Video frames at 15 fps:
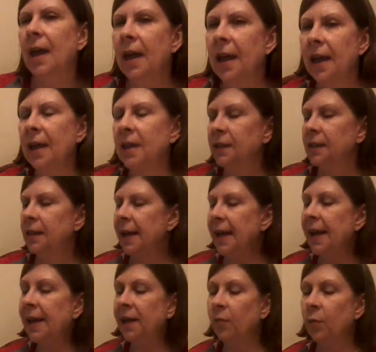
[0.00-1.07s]
And today
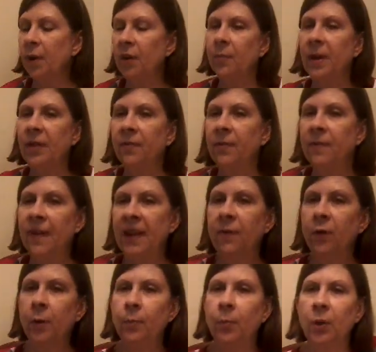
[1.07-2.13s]
I have one of my
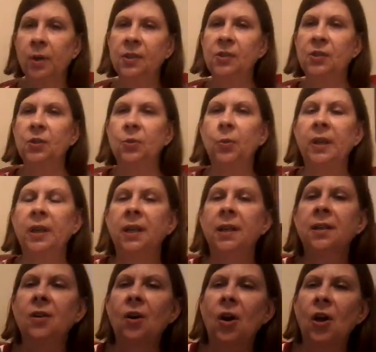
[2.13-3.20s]
favorite books to read
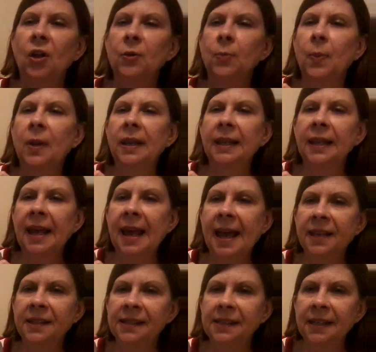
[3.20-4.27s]
called
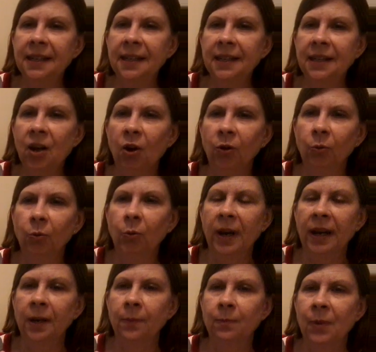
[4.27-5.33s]
Planting a
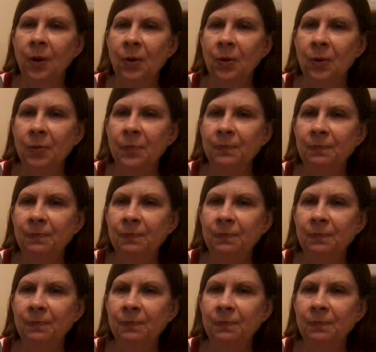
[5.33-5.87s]
Rainbow.